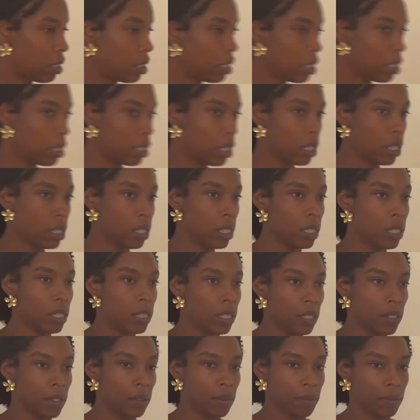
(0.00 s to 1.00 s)
All right. So
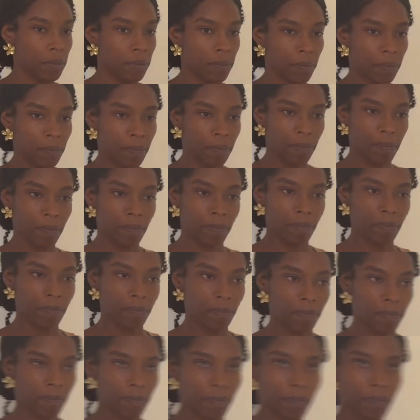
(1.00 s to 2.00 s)
I gotta ask you,
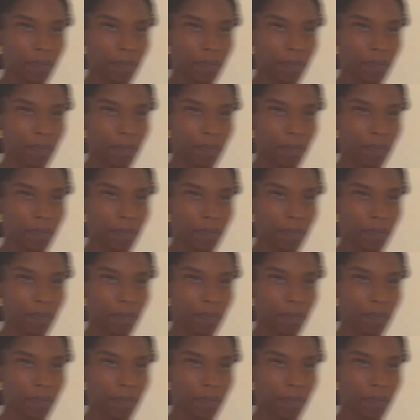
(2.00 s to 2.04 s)
like,